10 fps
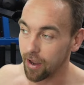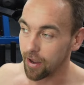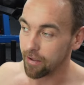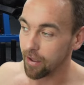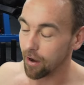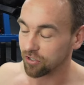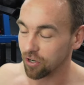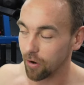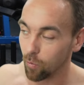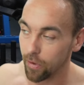
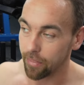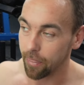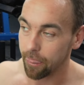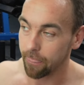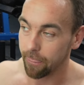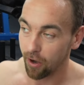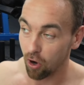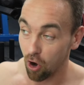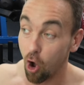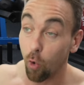When they
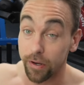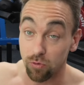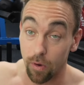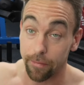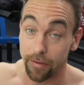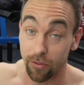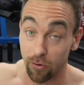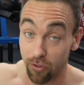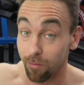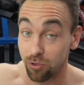are always wrapping their
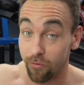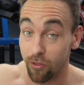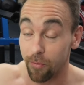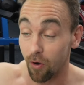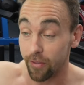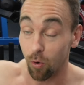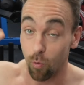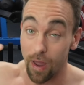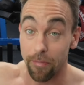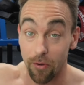thumbs over the bar, they don't
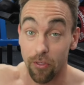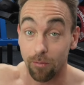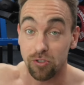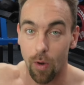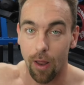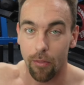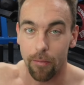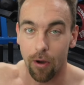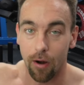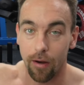wrap their thumbs around the
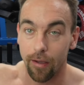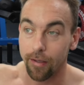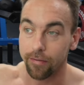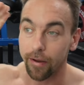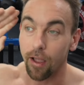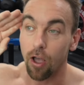bar. It's like,